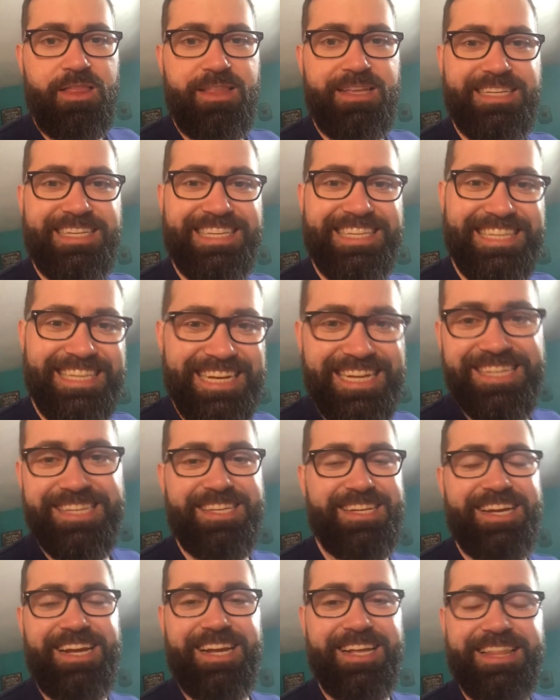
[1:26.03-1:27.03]
the
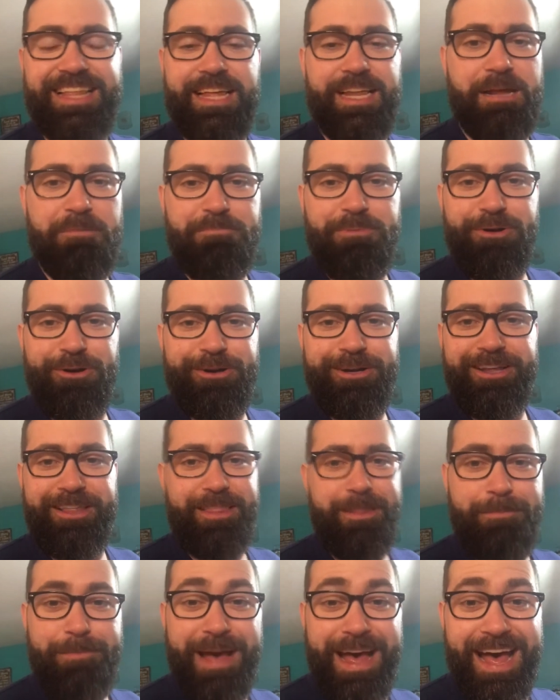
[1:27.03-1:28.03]
seasoning that I put
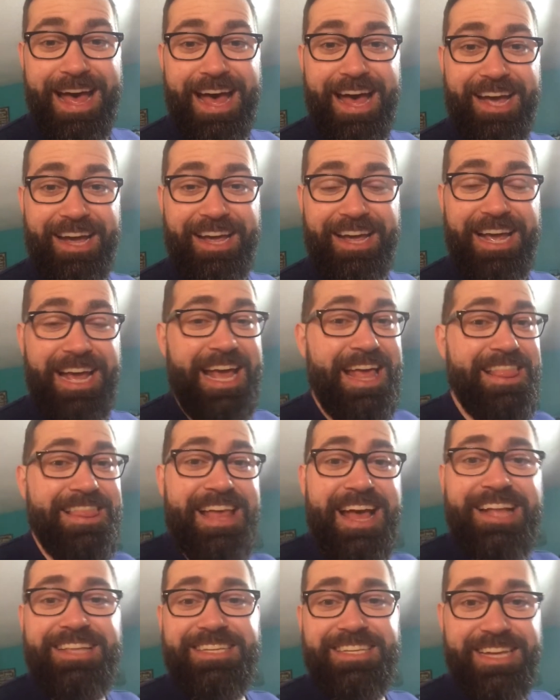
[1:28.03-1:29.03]
in the bag, and
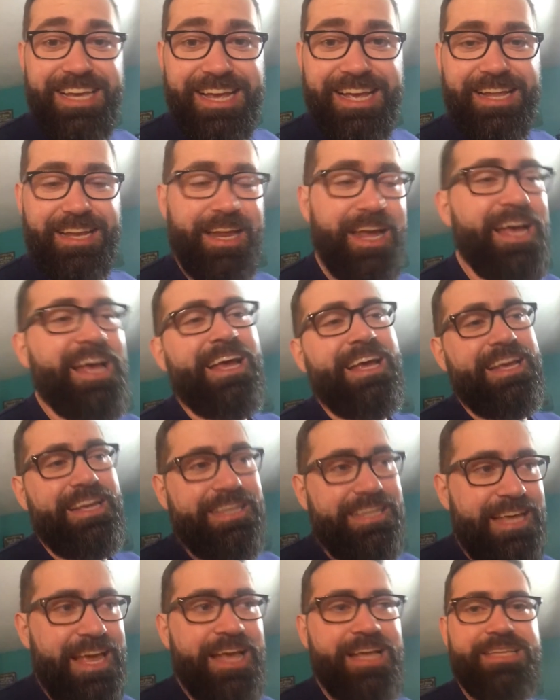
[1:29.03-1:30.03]
that's it.
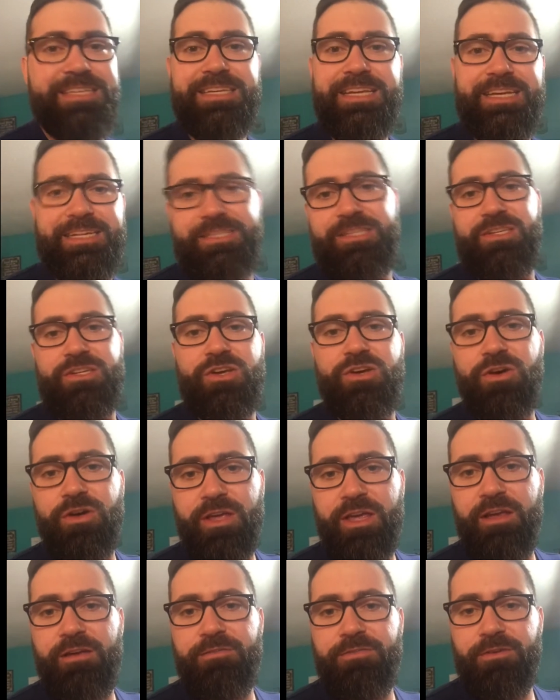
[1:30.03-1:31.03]
Yes, it's
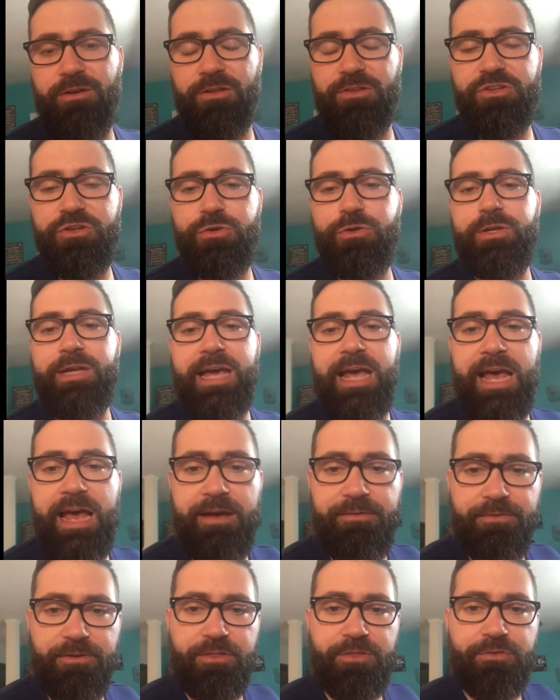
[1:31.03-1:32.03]
cooking for two and a
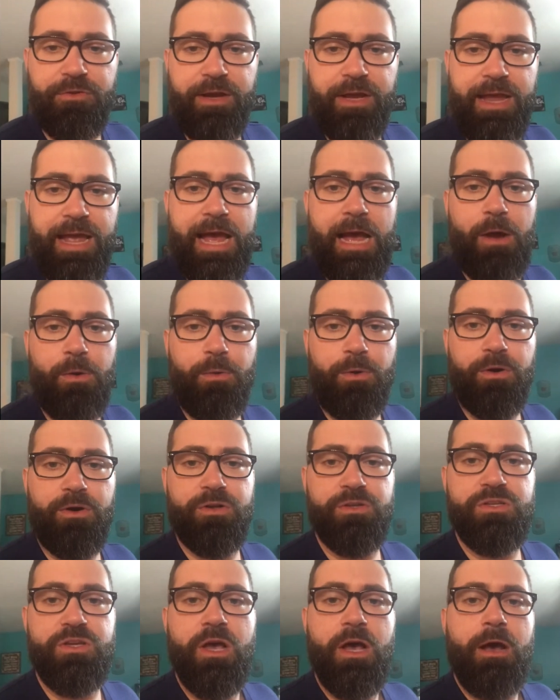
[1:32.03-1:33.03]
half or three
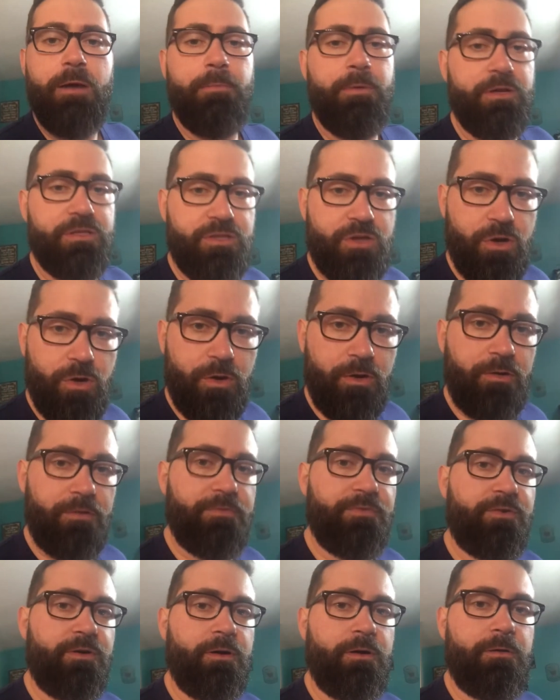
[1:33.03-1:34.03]
hours, but it's
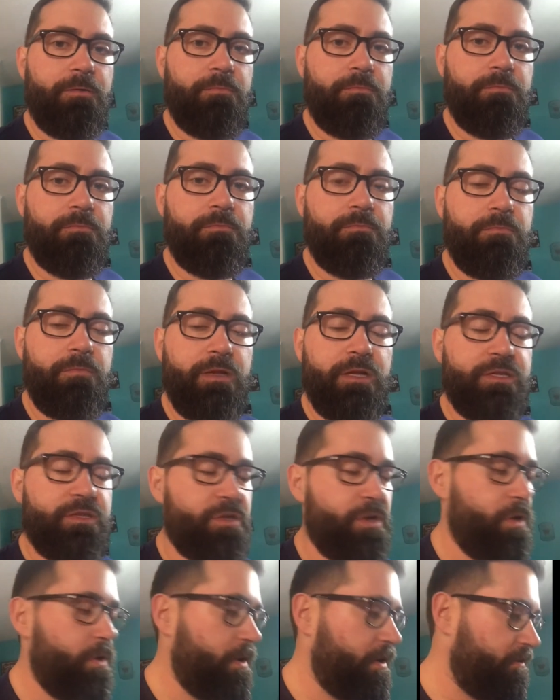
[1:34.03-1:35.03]
going from
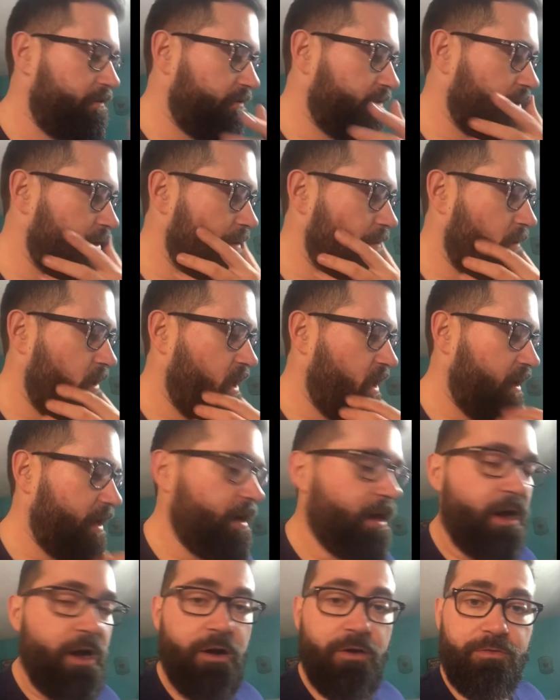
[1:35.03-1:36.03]
it's going from
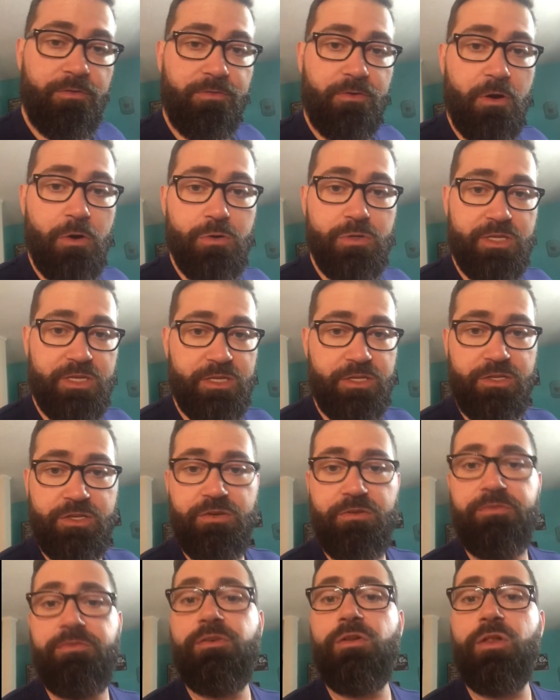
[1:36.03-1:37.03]
uh, frozen
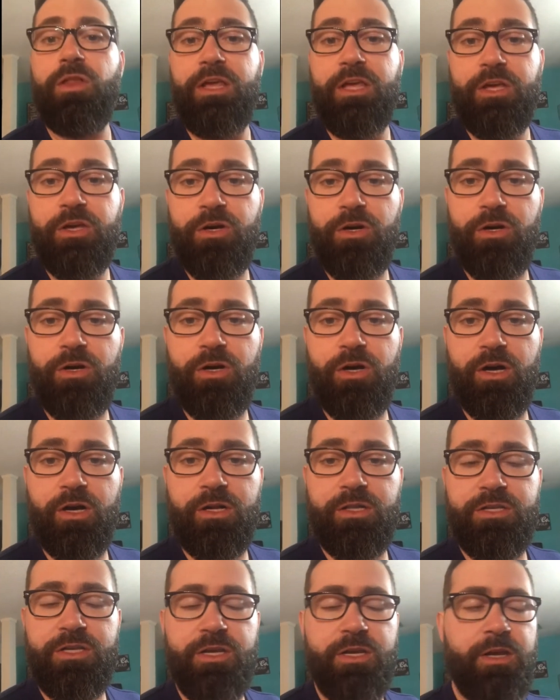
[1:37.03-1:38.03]
to fully
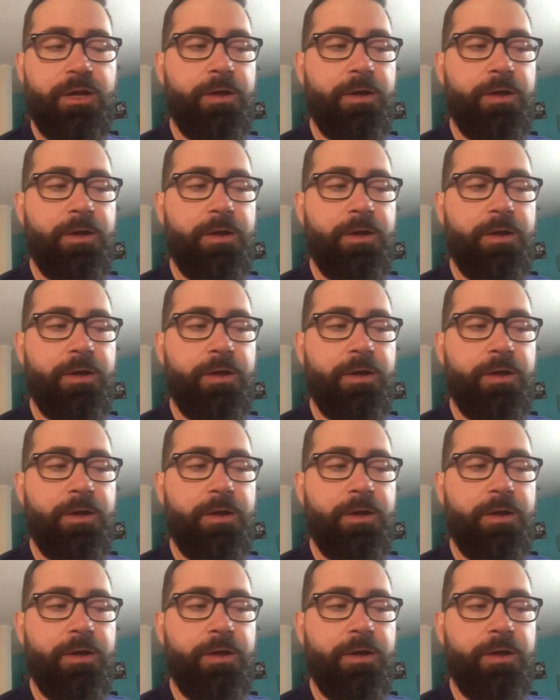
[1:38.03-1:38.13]
cooked.